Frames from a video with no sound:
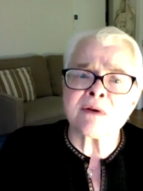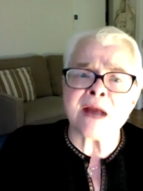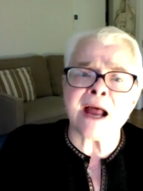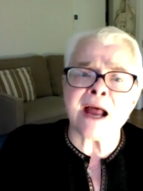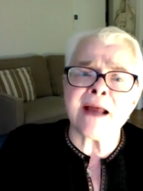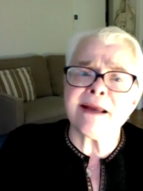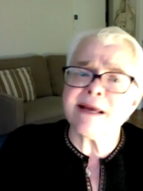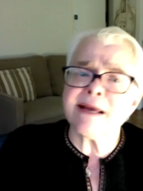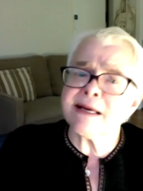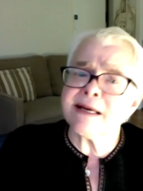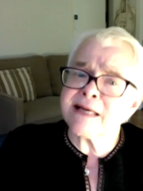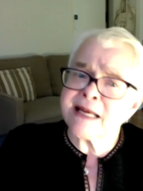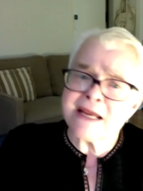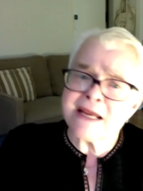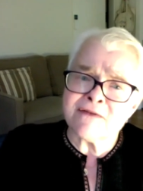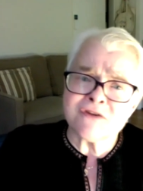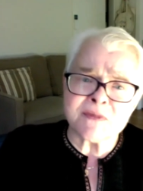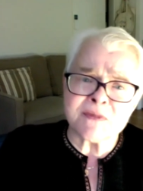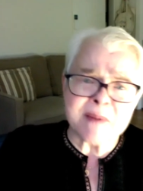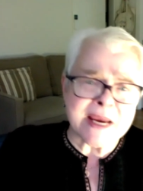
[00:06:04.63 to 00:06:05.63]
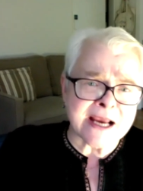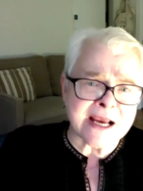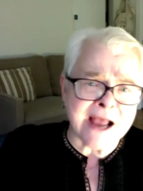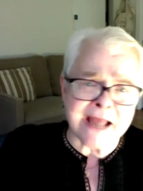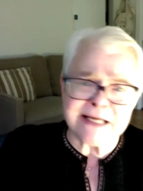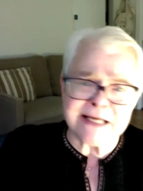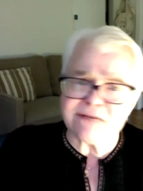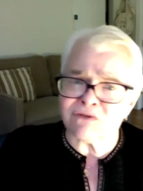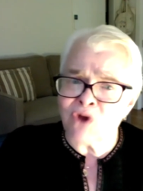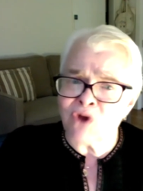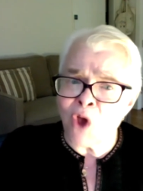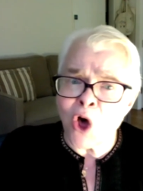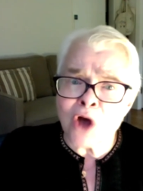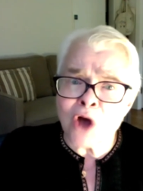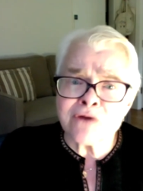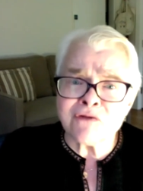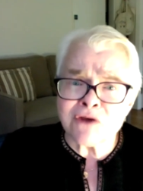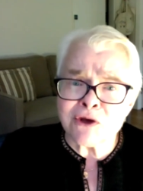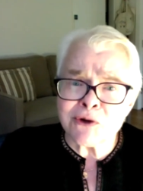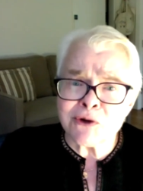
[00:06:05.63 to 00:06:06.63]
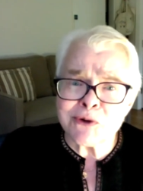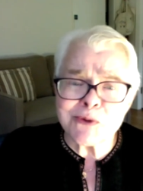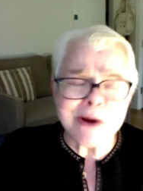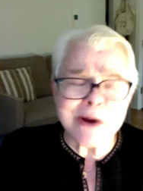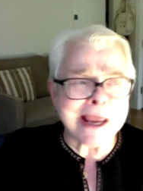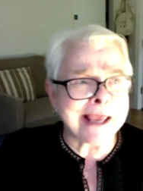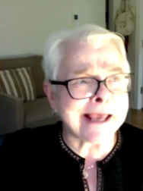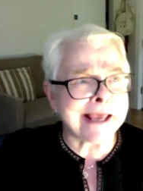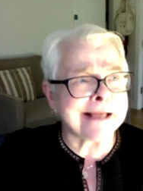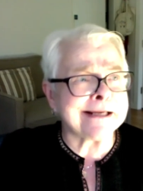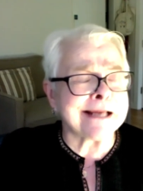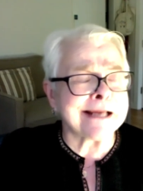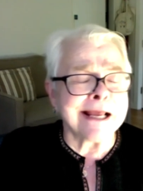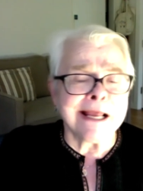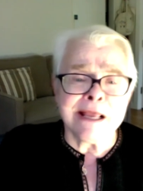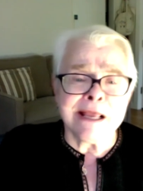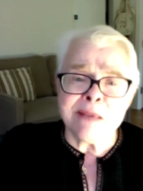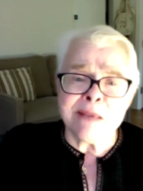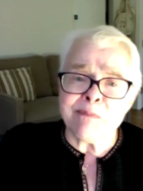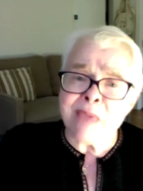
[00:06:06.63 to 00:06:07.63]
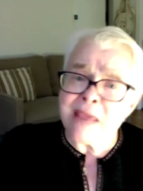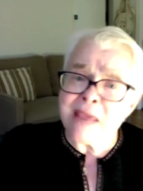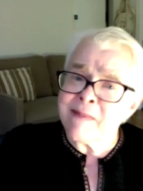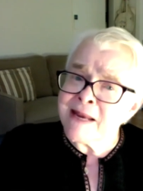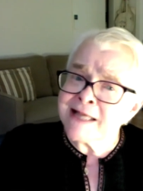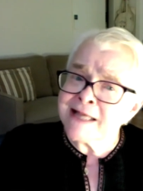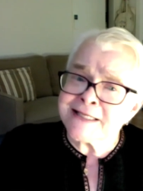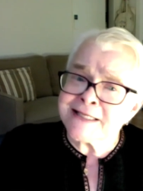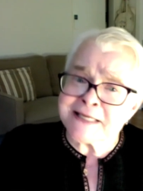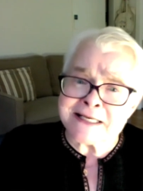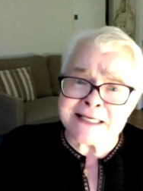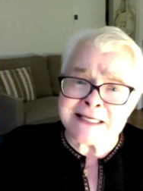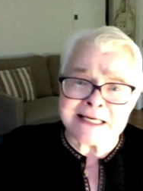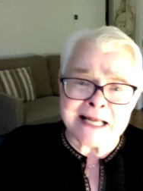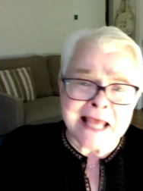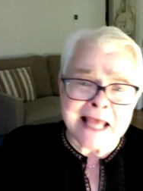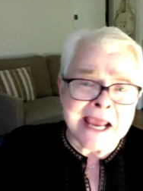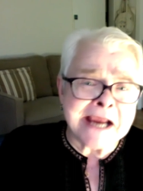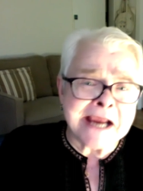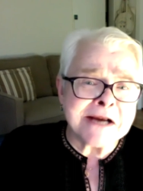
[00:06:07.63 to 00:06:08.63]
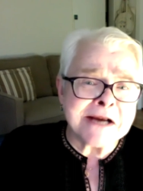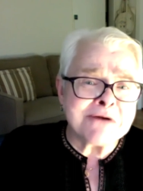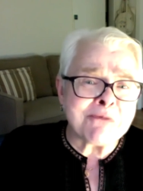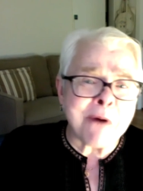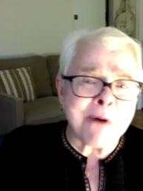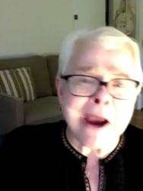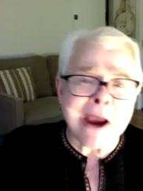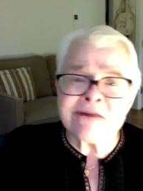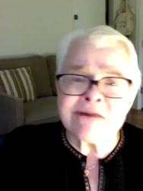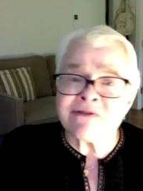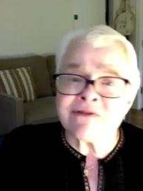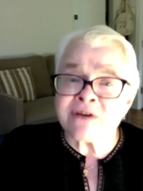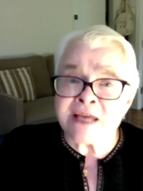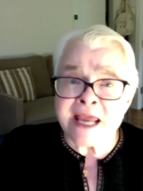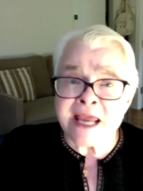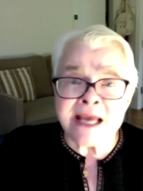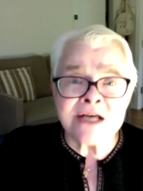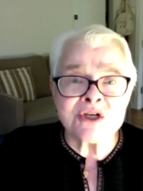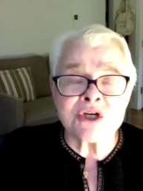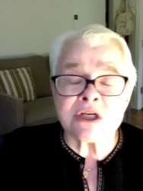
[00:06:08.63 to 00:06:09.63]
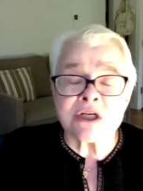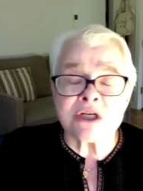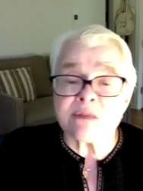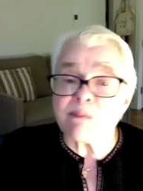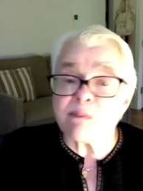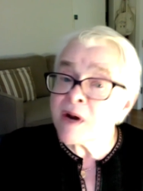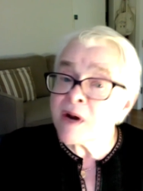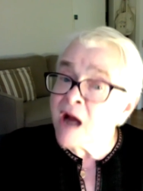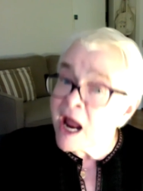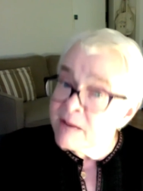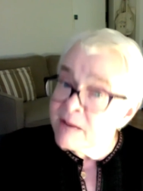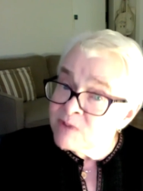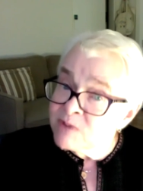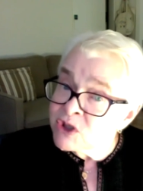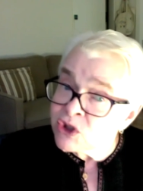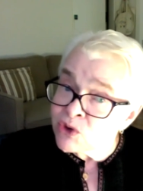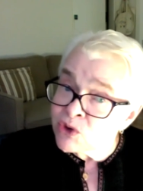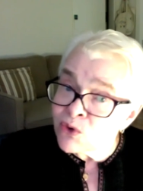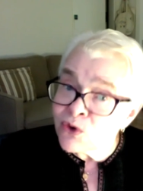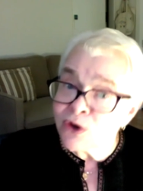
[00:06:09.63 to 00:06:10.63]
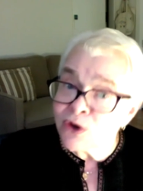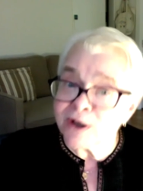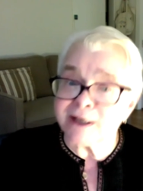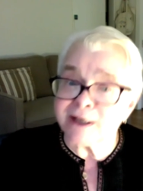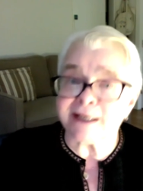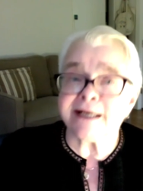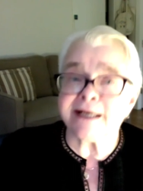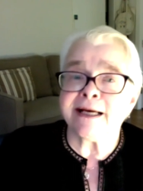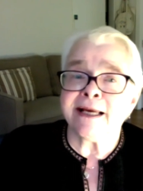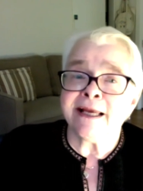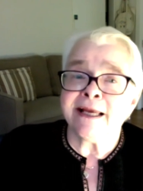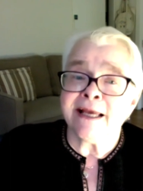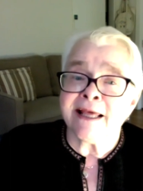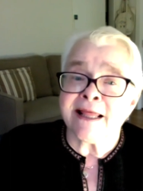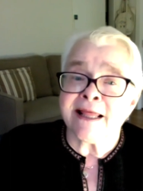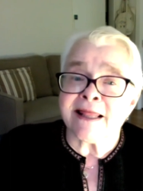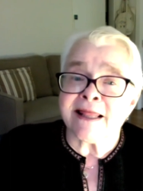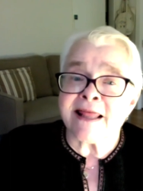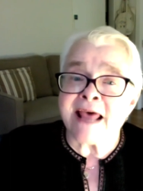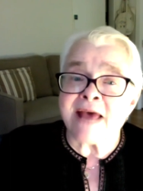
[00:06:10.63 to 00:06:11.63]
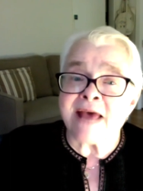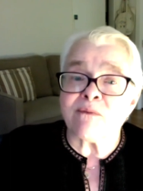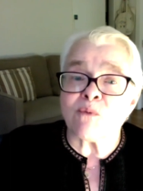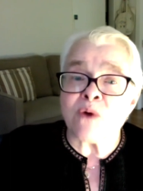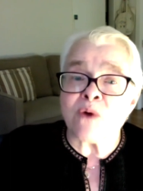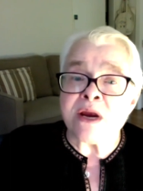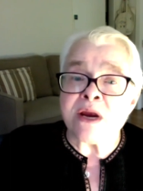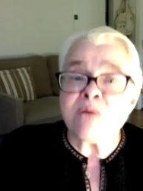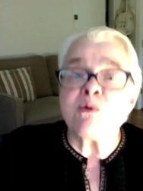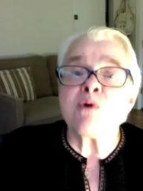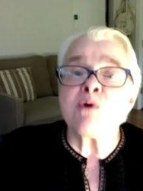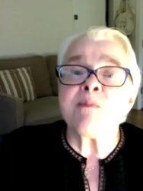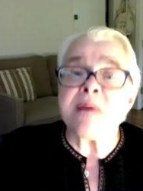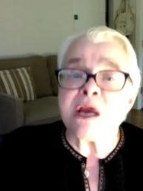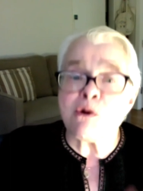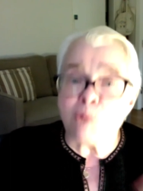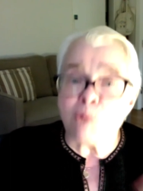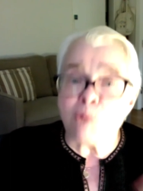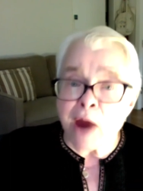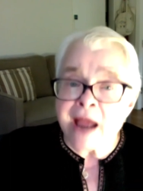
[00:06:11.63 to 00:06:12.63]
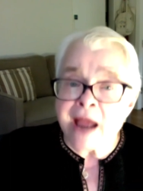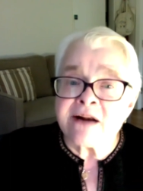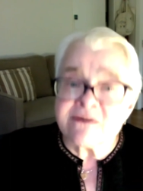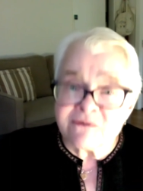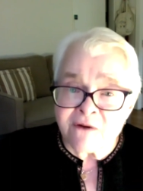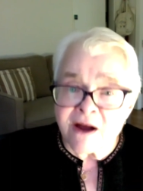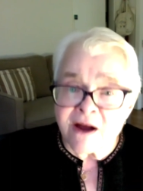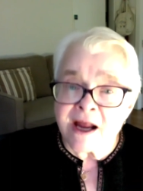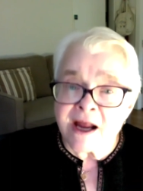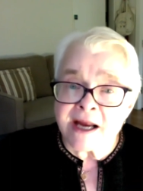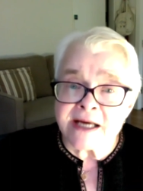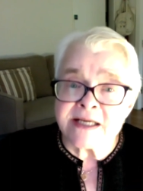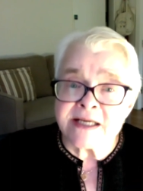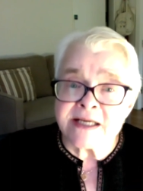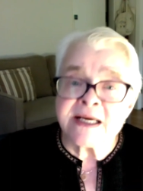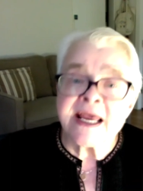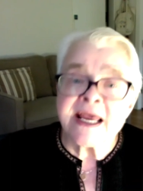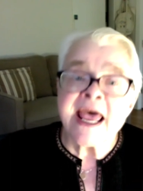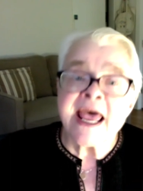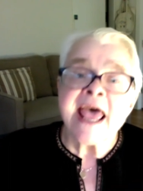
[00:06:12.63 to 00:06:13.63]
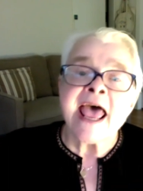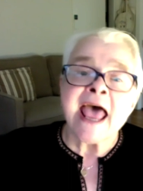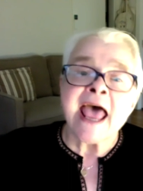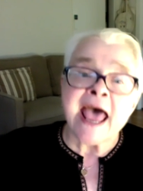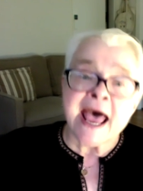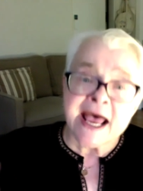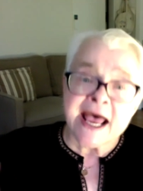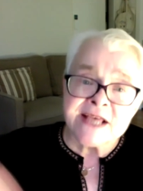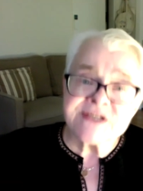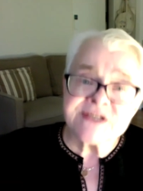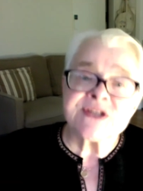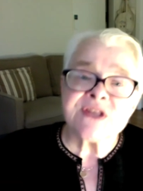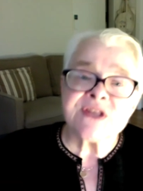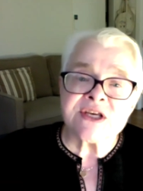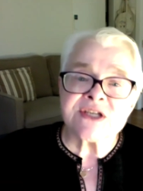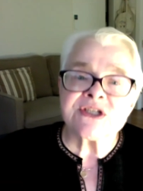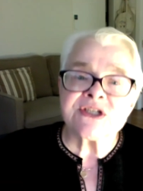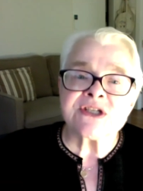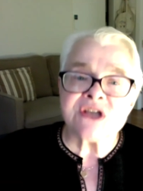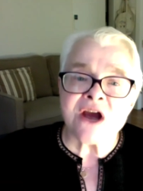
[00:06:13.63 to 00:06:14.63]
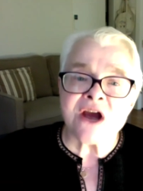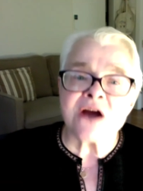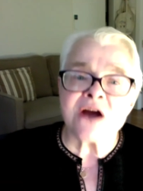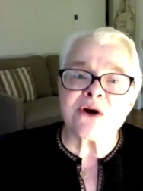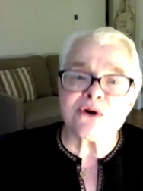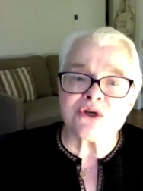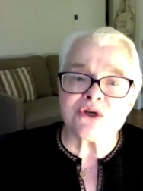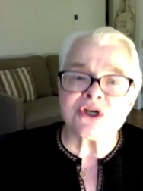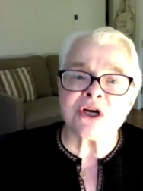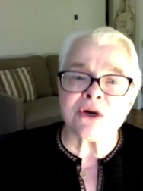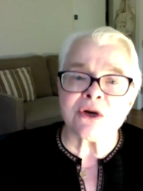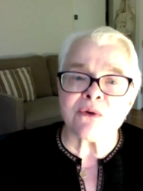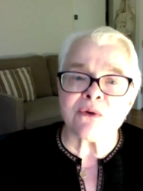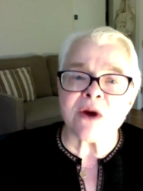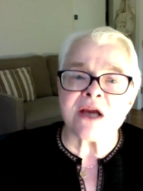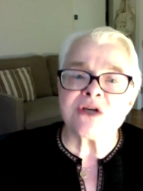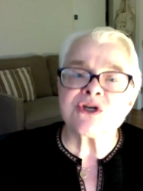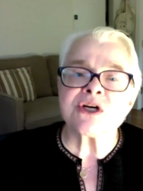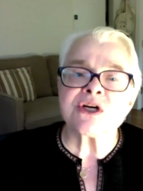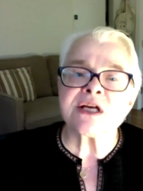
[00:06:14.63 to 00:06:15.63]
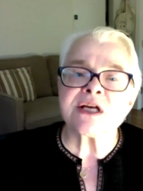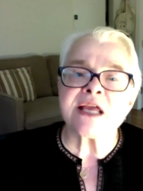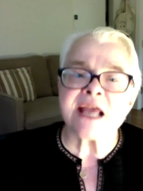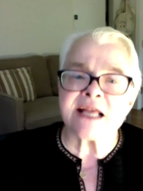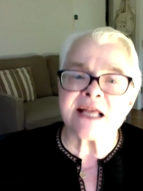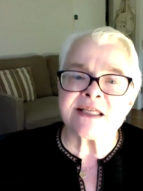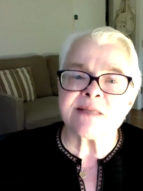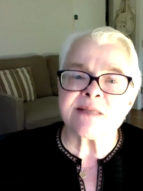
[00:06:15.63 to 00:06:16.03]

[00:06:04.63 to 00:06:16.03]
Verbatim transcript: I, it gives me a kind of long view, and maybe it's a delayed gratification, but I'm sure that we will be gratified as this younger generation gets